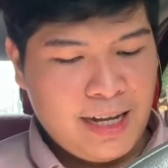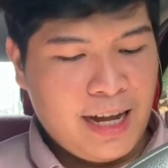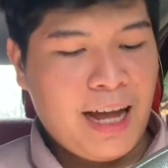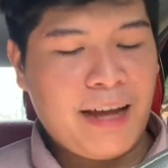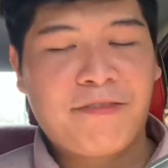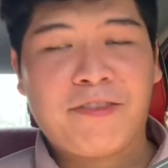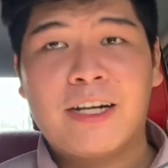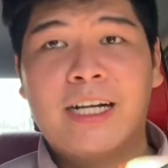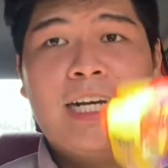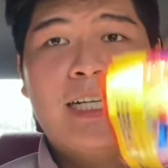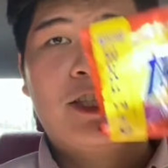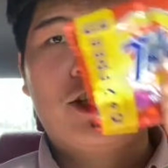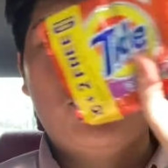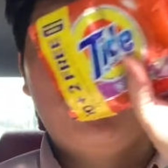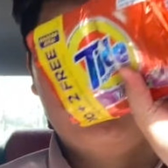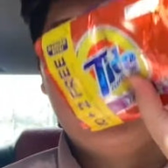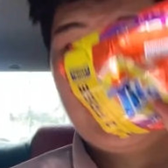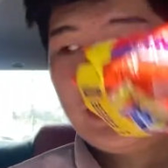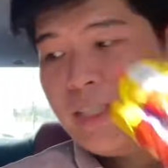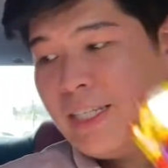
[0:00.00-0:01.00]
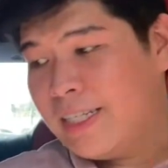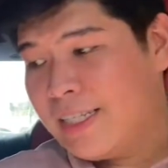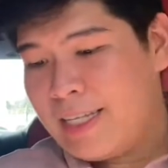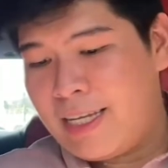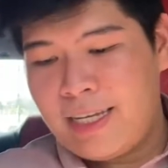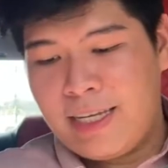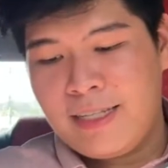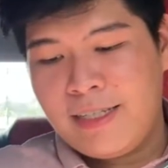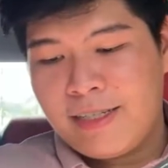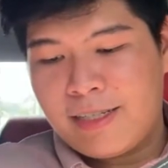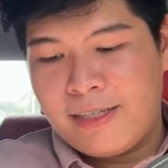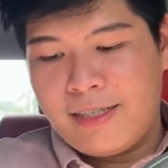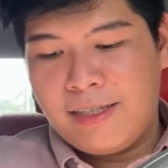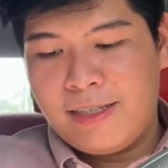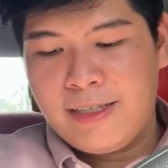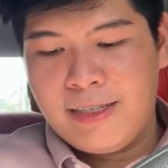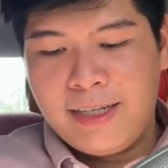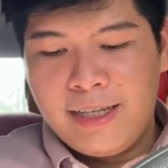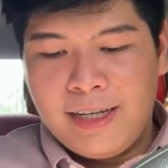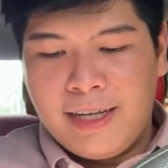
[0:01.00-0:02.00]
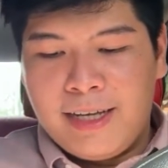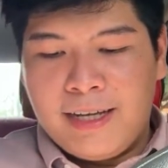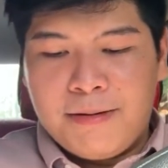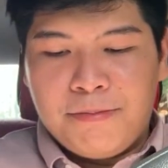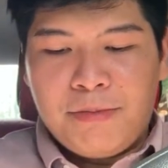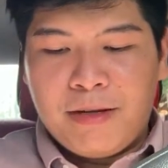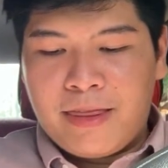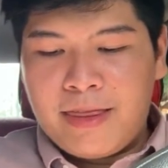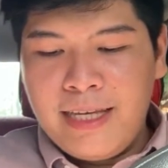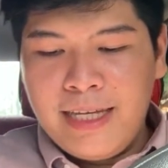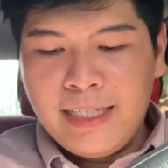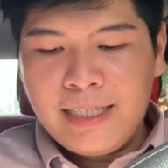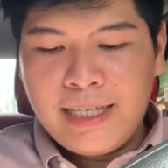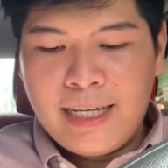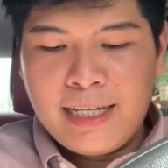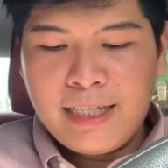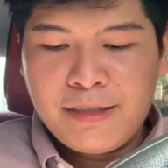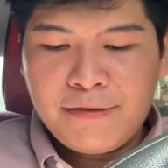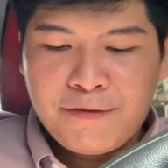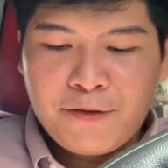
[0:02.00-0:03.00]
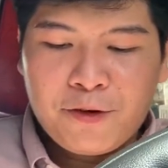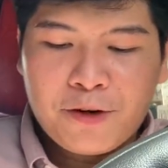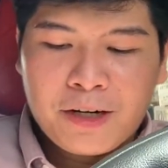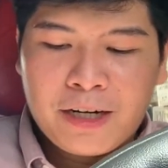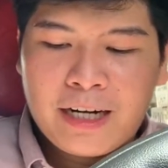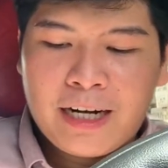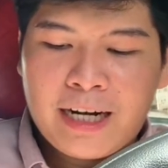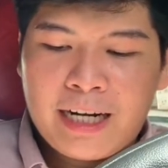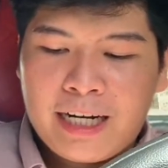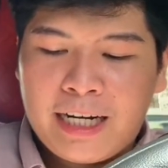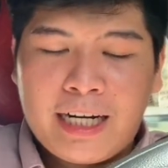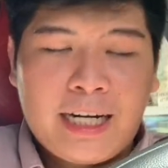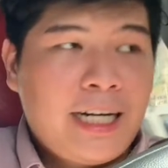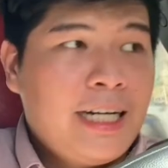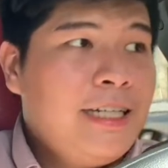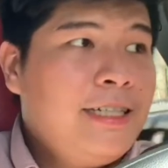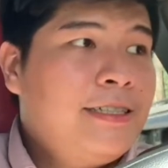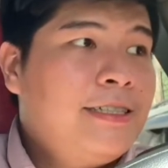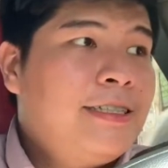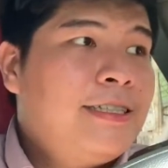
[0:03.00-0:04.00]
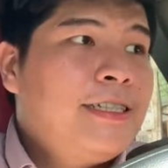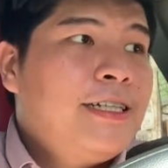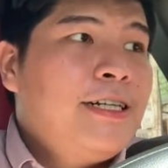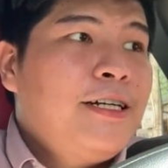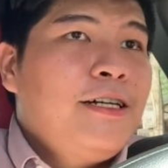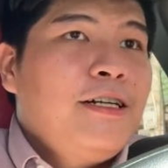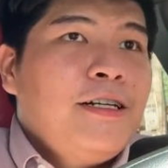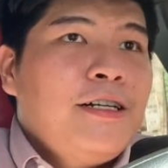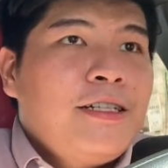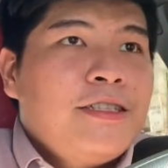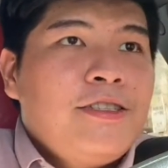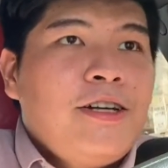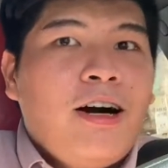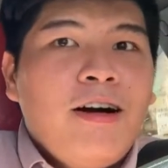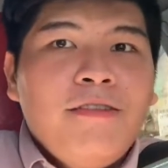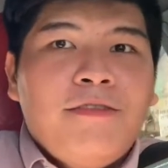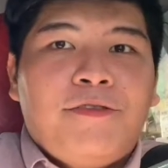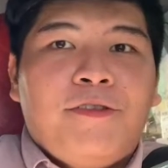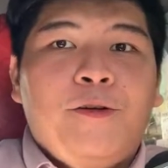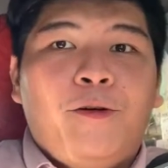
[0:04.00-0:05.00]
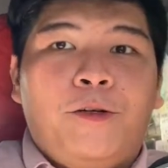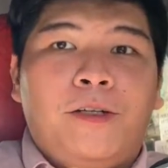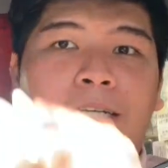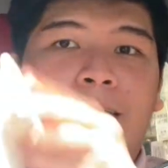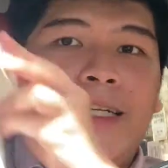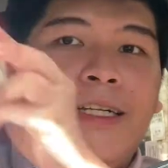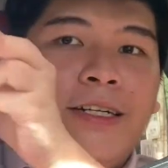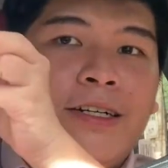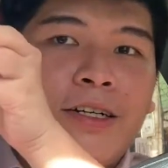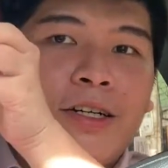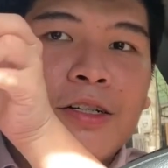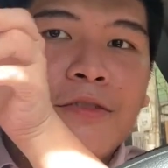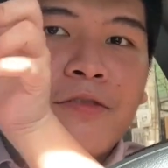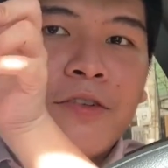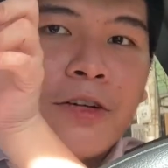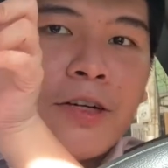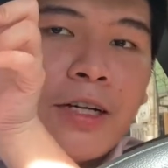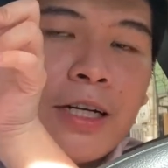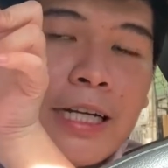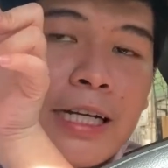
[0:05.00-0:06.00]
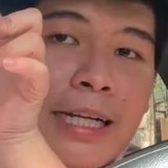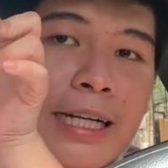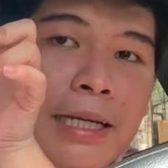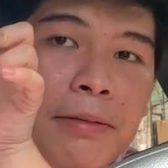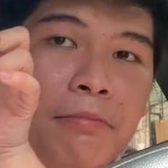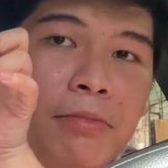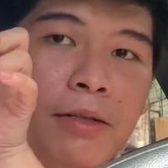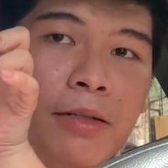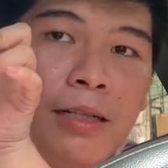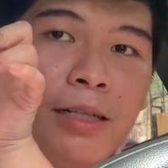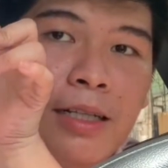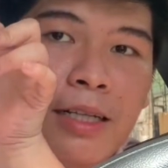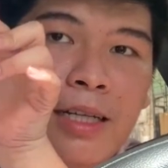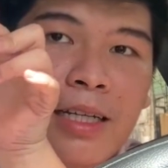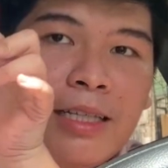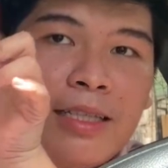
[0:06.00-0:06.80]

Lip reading: I forgot how much this is. But this is for her dog food or for her kibble.